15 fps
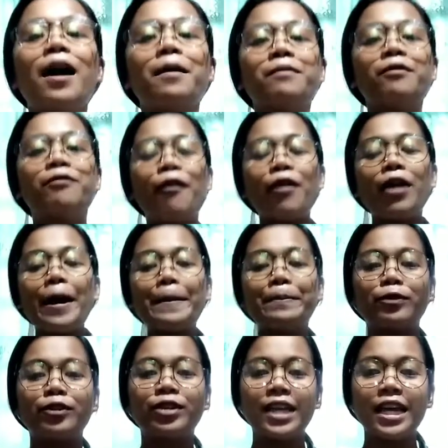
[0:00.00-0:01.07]
before I
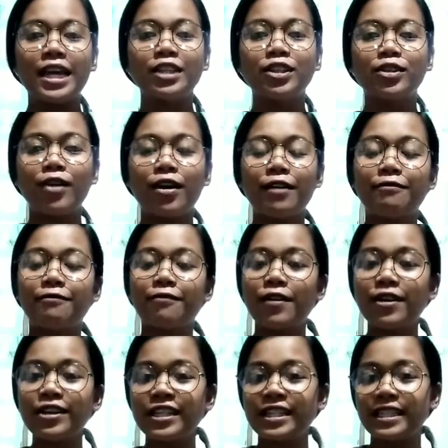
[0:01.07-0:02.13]
proceed to our
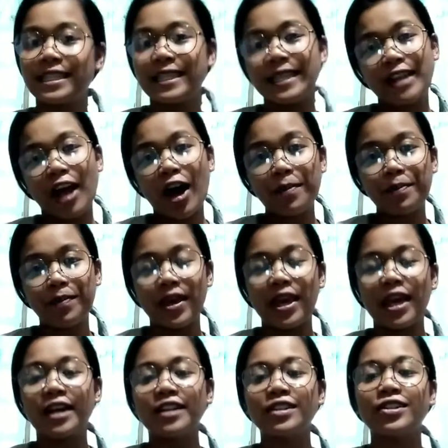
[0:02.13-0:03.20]
first
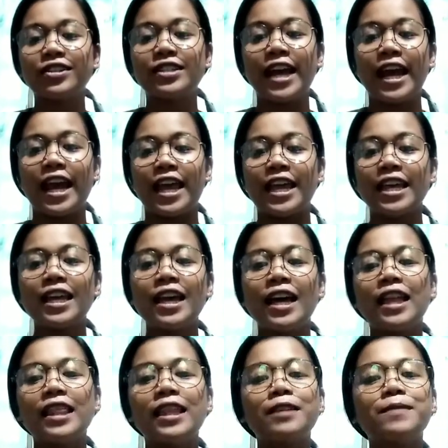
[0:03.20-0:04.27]
topic today,
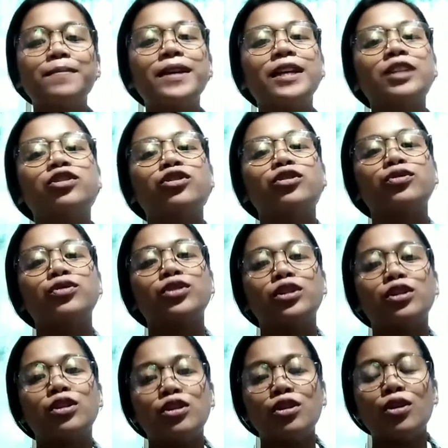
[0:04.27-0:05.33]
let me introduce
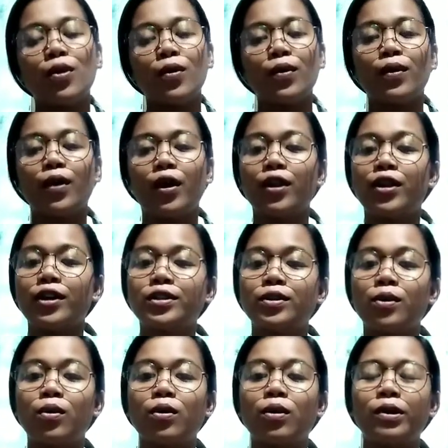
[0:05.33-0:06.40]
to you the
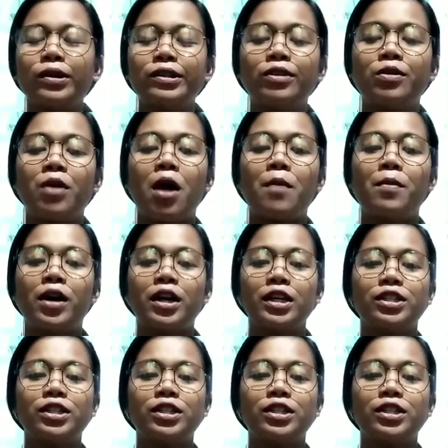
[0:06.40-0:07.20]
so-called grammar.